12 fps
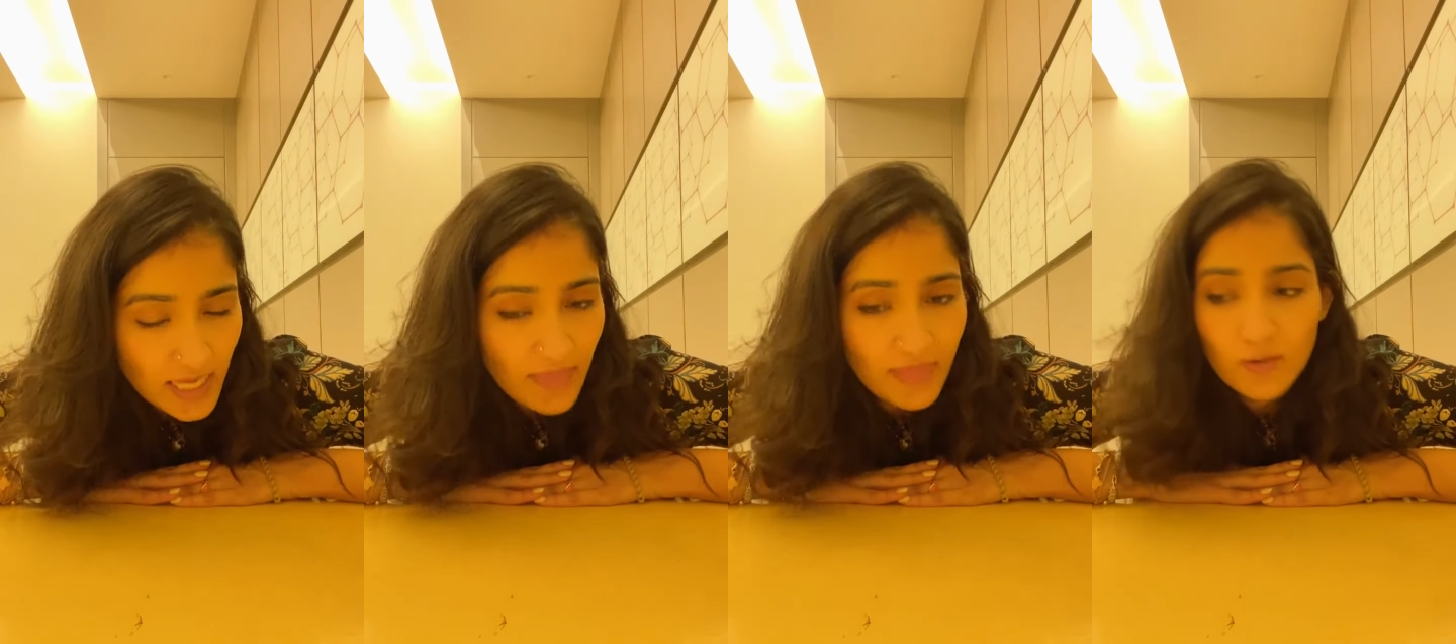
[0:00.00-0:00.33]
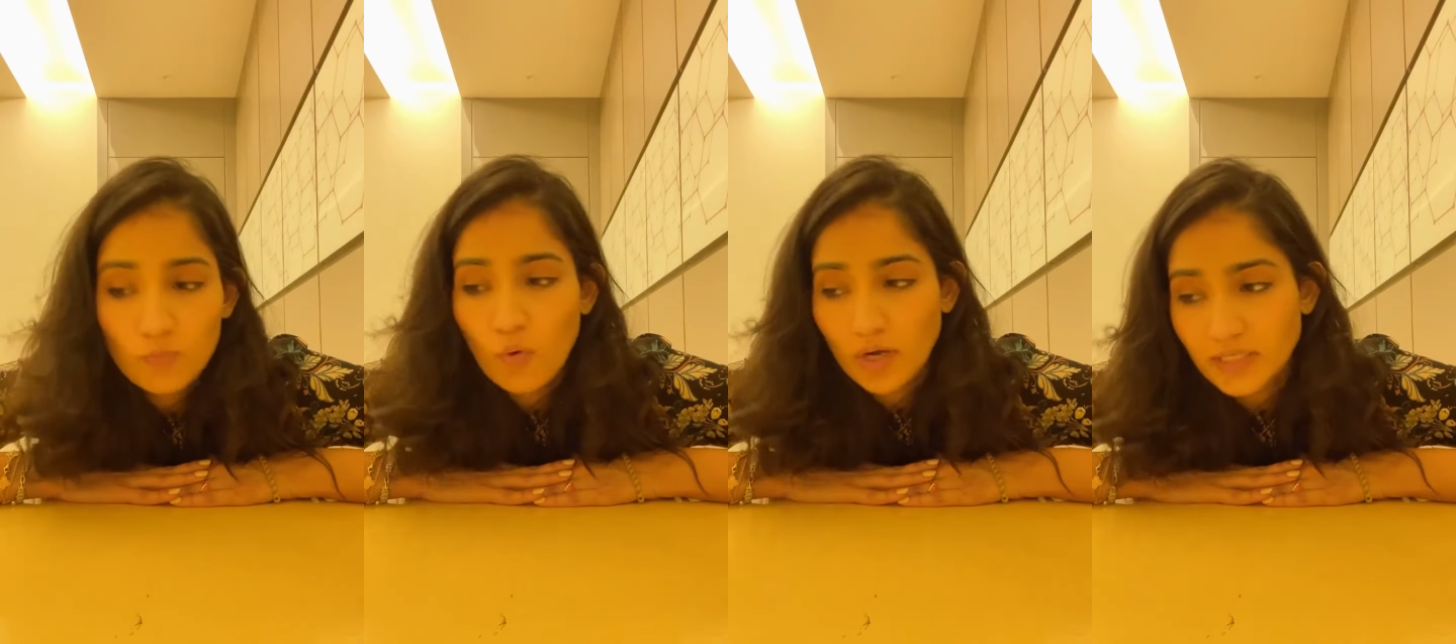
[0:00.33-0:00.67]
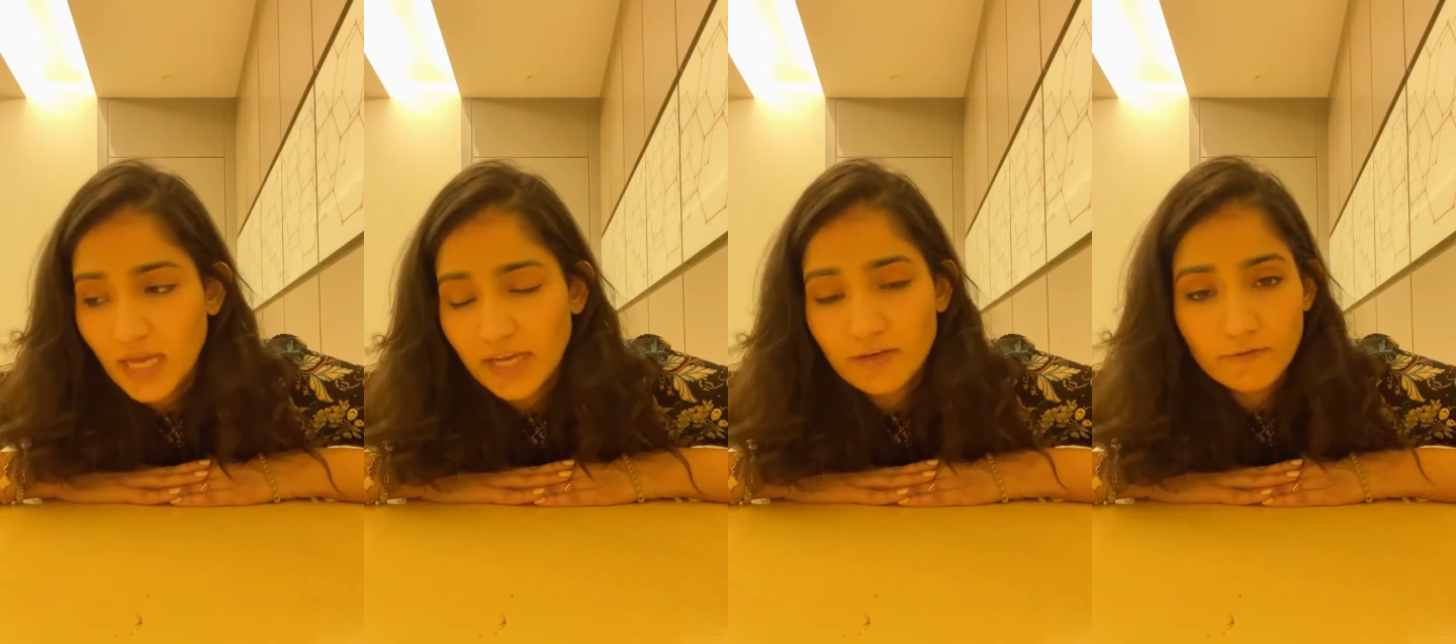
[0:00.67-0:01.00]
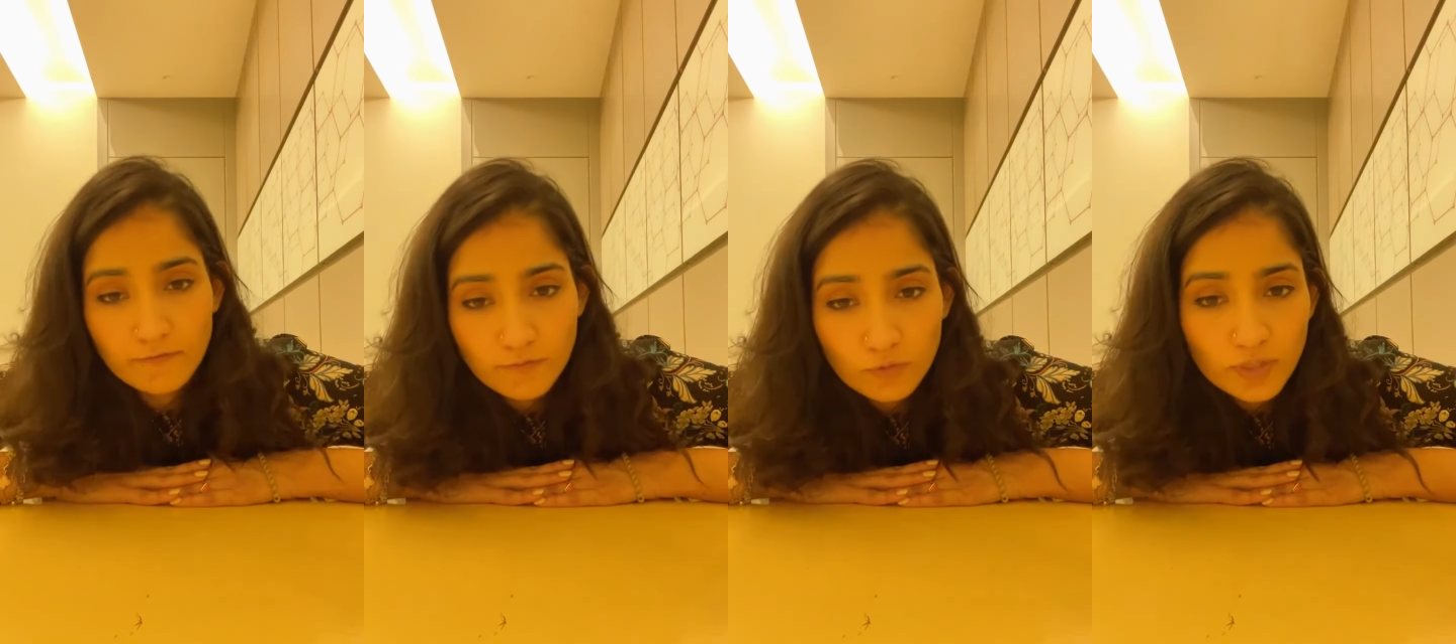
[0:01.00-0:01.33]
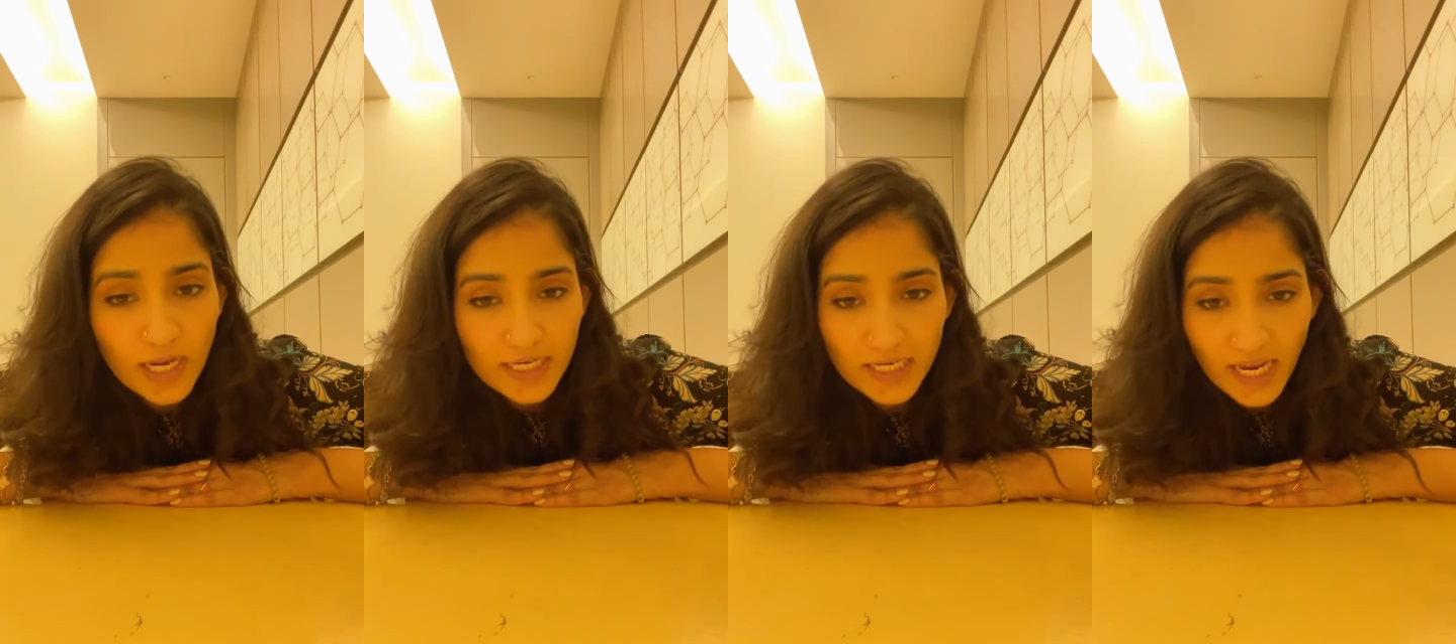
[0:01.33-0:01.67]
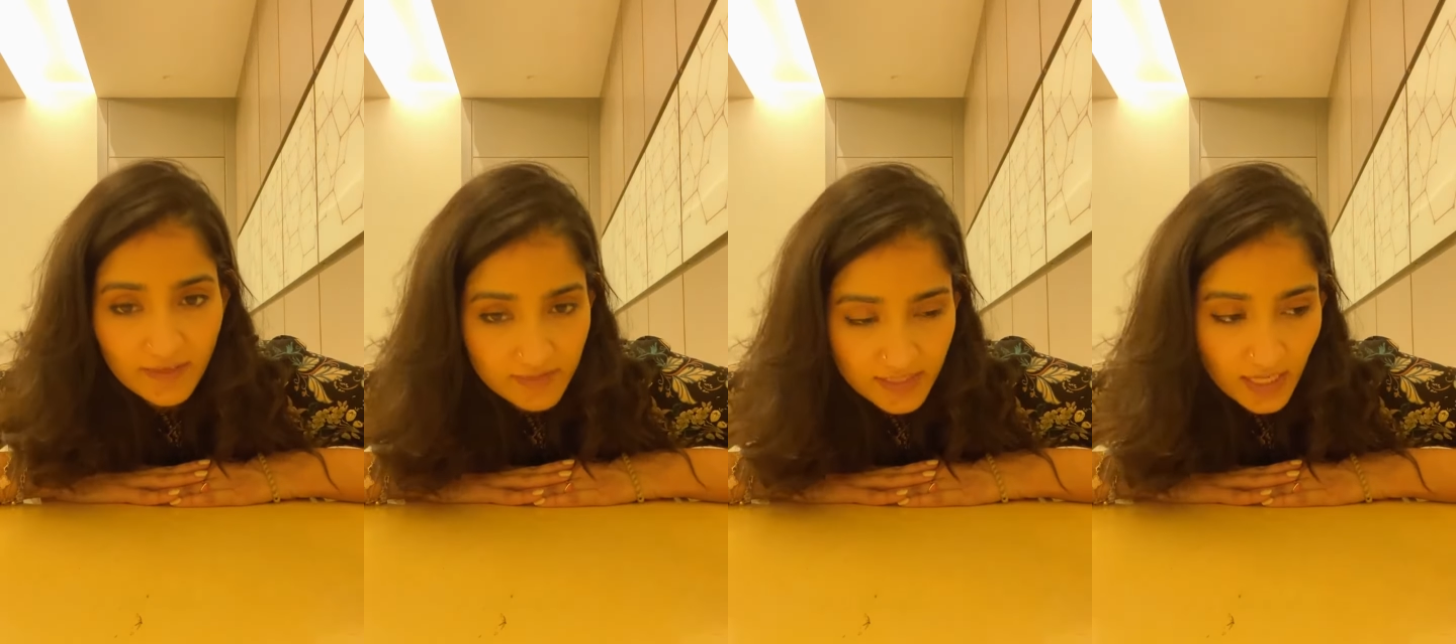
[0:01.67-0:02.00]
and then what kind of food and
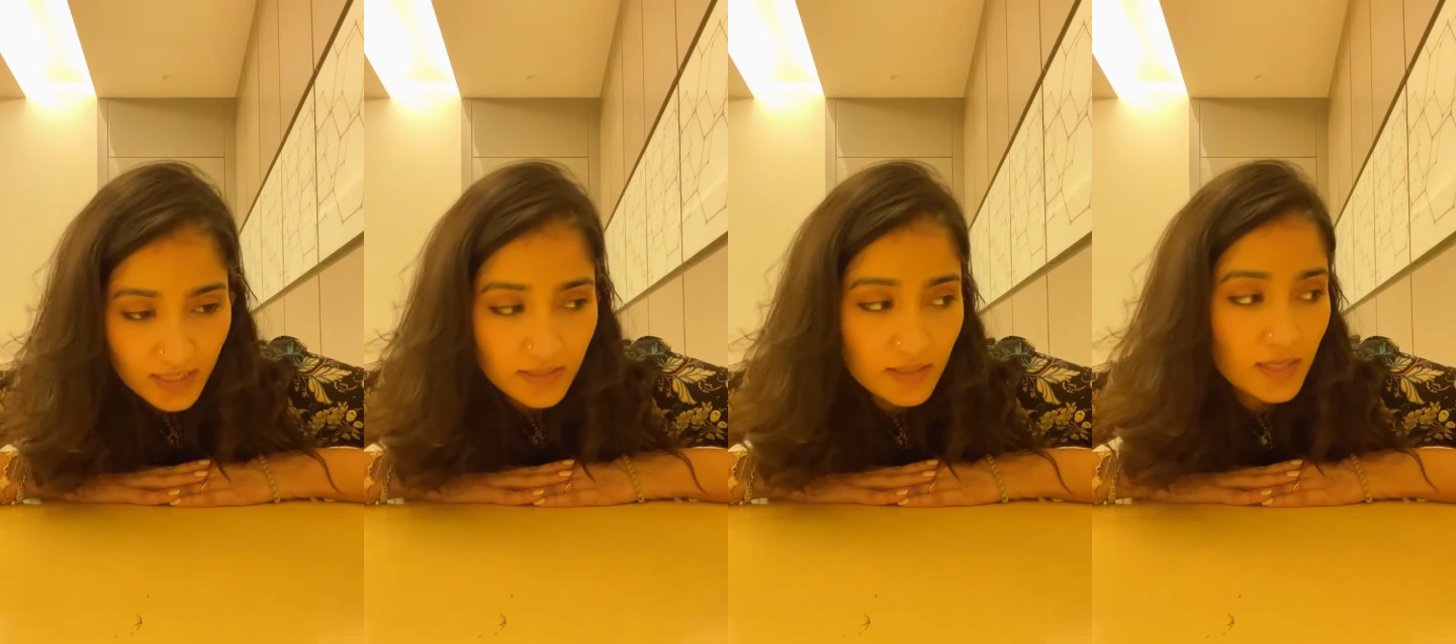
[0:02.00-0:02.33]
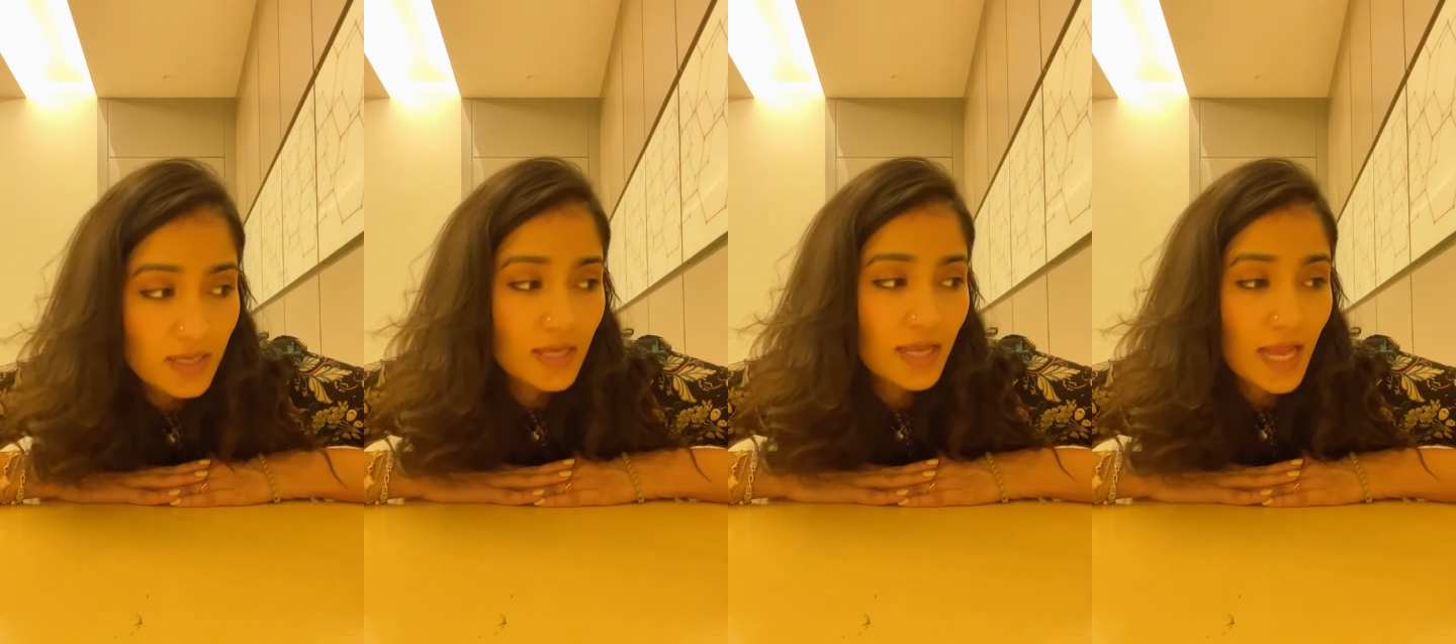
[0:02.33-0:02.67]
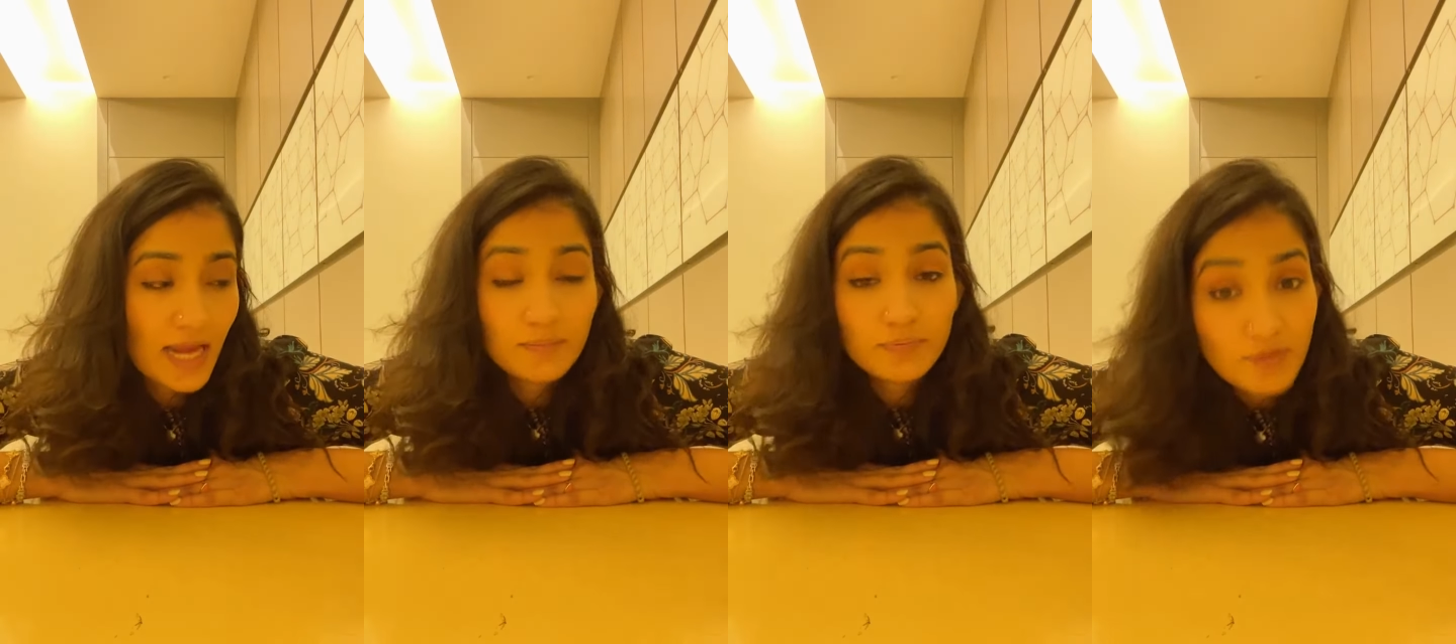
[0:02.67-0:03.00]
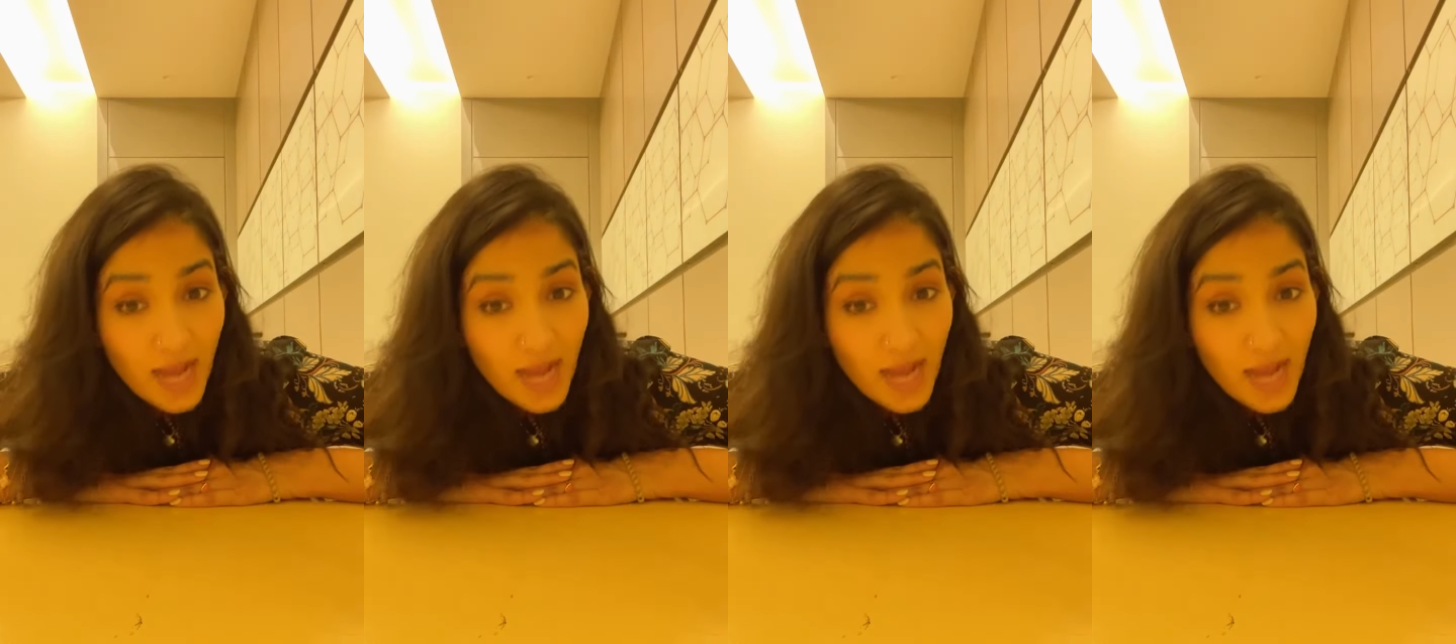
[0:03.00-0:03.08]
lifestyle and